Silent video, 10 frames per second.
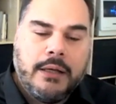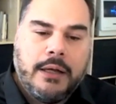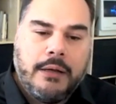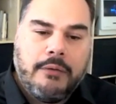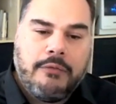
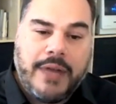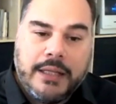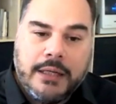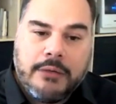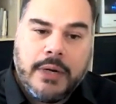uh,
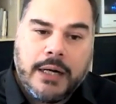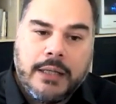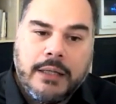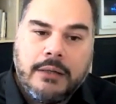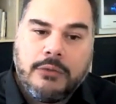funding we are
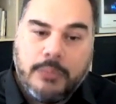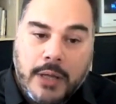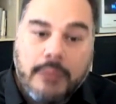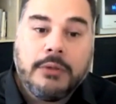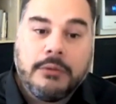getting to be
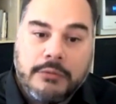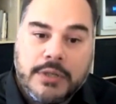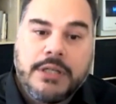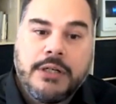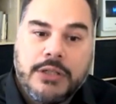able to
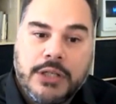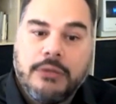research